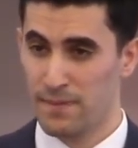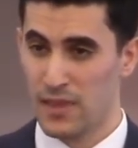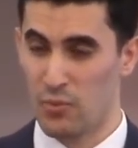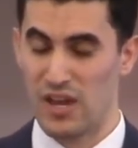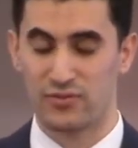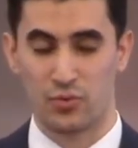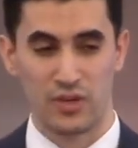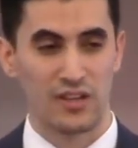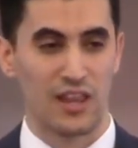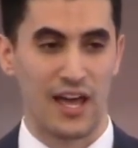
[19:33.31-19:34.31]
And we have to
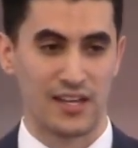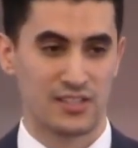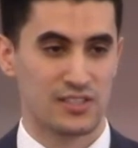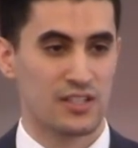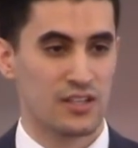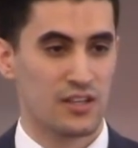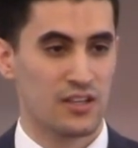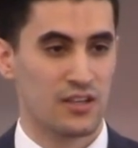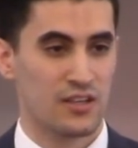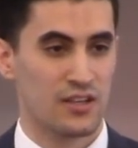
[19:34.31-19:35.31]
realize
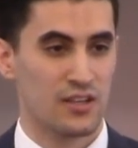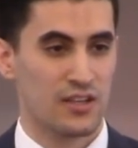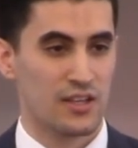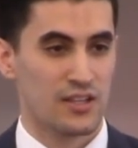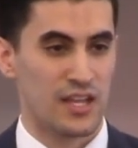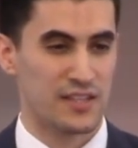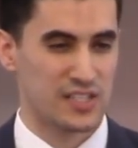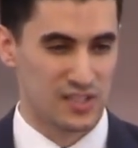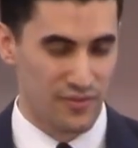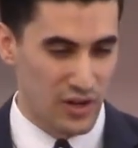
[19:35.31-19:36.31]
that this
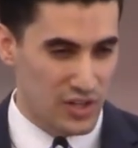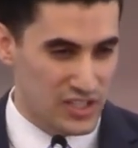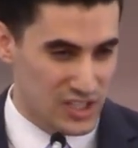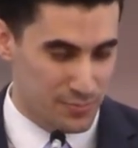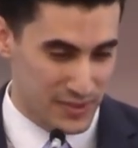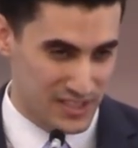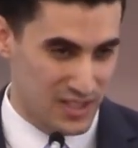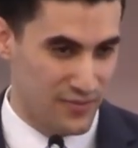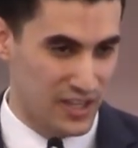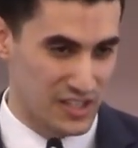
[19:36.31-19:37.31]
is a very
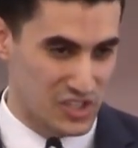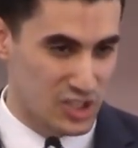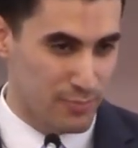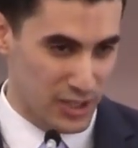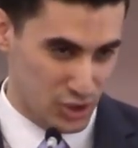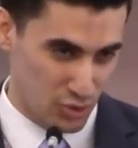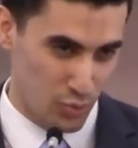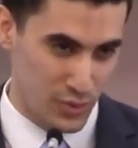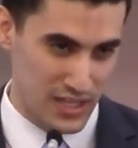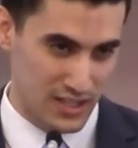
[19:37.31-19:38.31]
specific and special
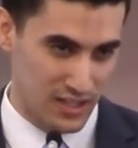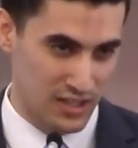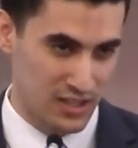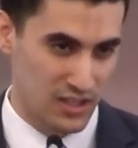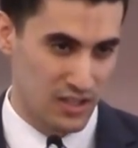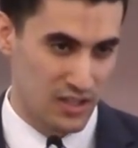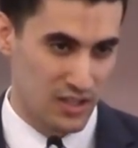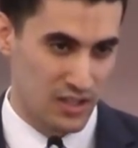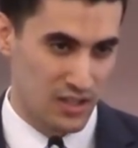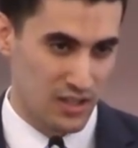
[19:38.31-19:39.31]
week
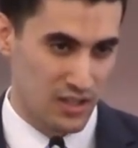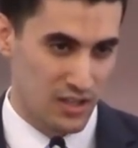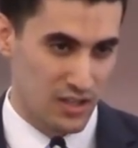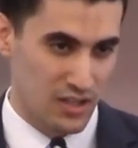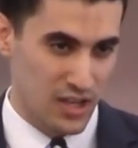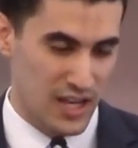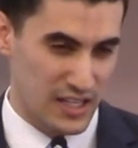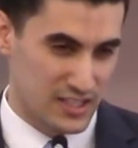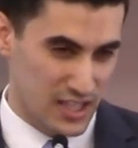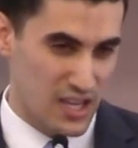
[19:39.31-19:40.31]
and I
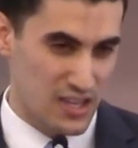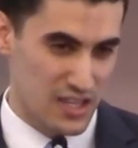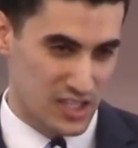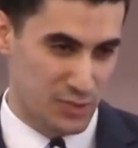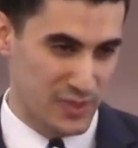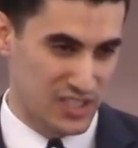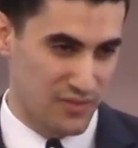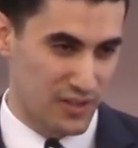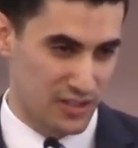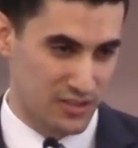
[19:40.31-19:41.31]
say this
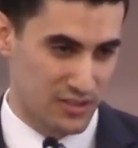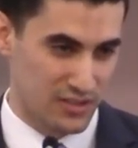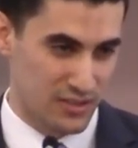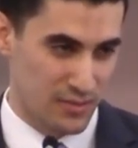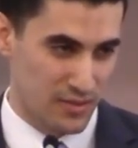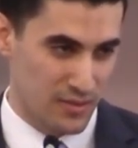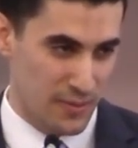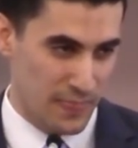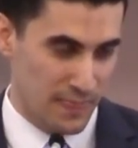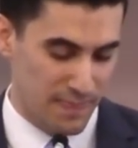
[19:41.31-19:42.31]
specific
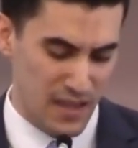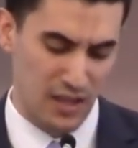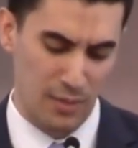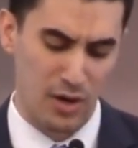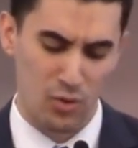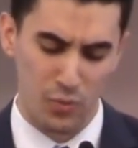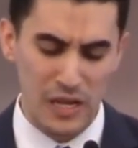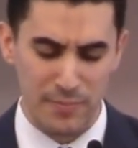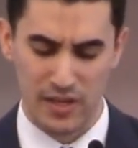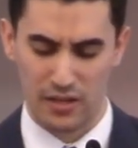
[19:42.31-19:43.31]
thing about
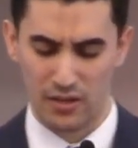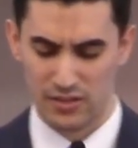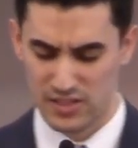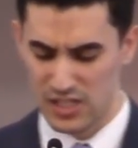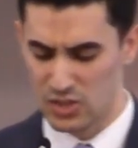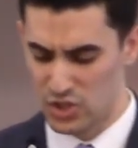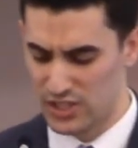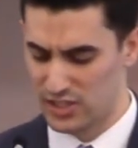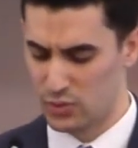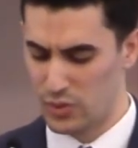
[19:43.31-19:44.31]
weeping, seeing
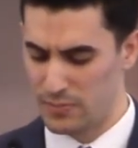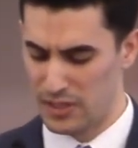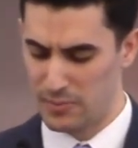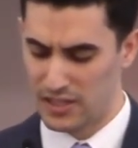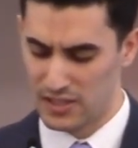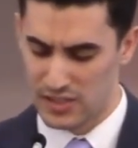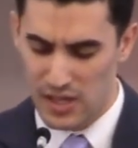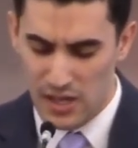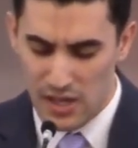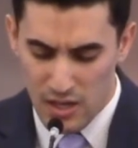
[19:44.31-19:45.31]
Jesus weeping, because
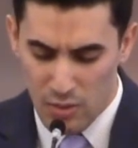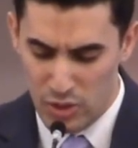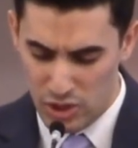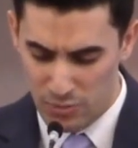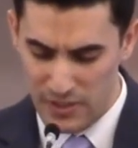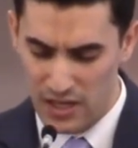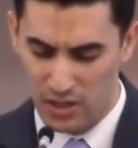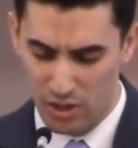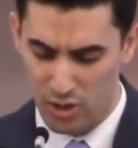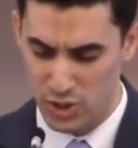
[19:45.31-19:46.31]
we should be
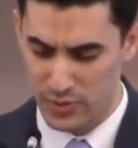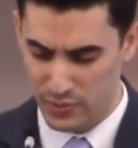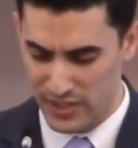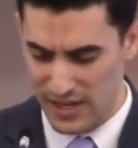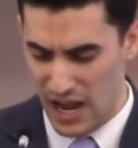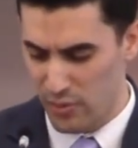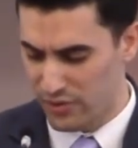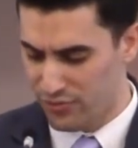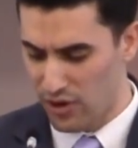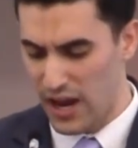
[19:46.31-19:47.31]
encouraged between now
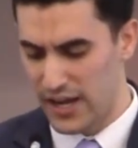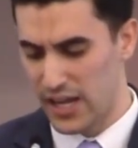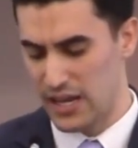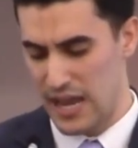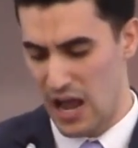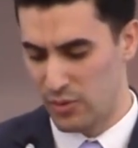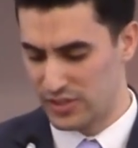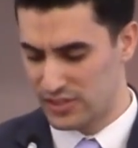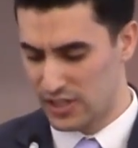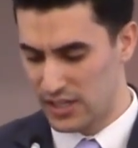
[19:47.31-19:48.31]
and Friday and now and
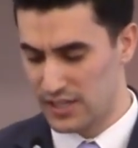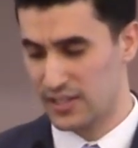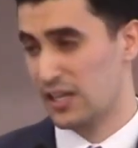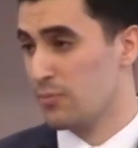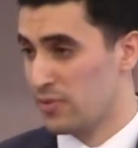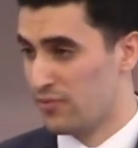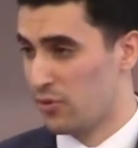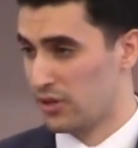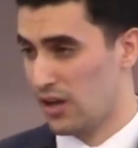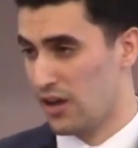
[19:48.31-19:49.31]
Sunday to get
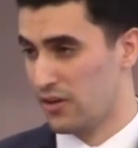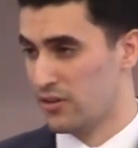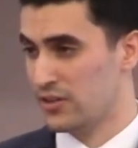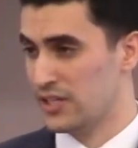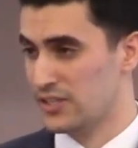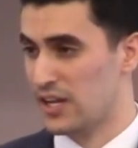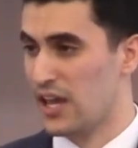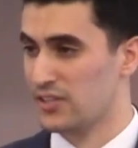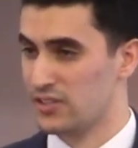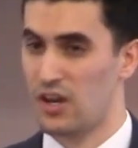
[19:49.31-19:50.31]
before God on our knees and
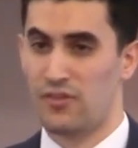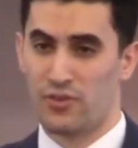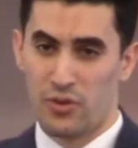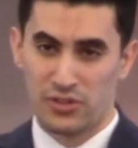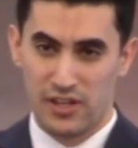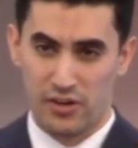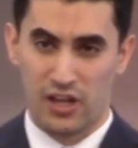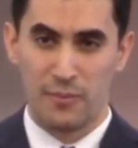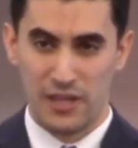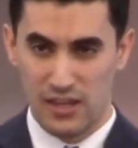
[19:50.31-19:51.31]
ask God for those that are
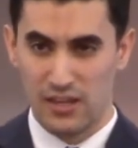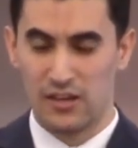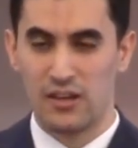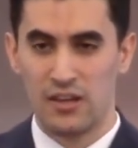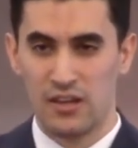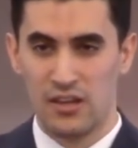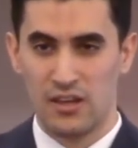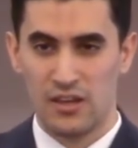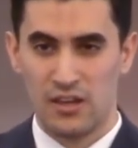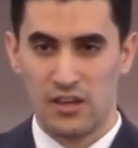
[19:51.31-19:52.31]
coming in,
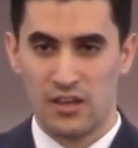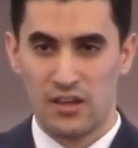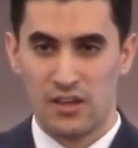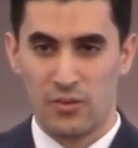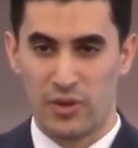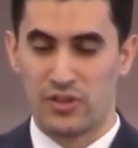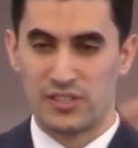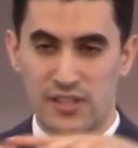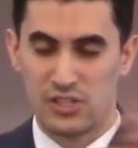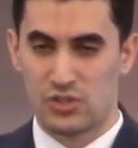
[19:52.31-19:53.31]
whether
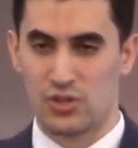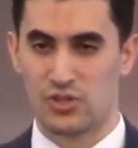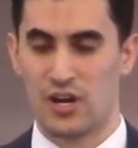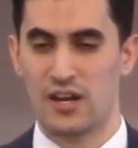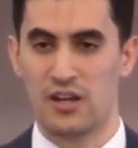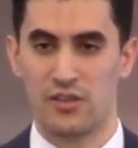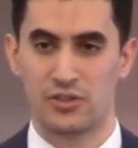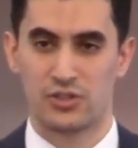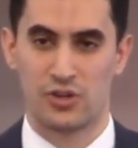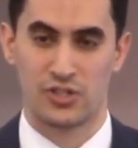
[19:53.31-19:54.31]
it's this church or any other
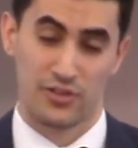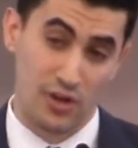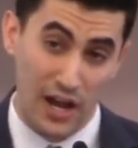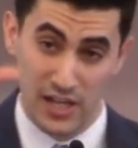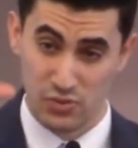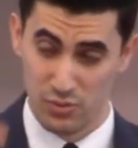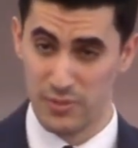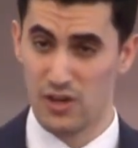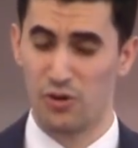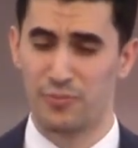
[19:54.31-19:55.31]
church, that their eyes would
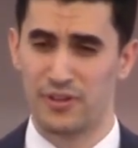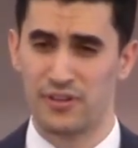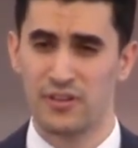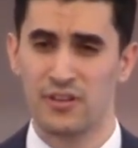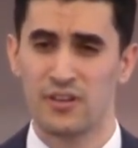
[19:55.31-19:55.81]
be open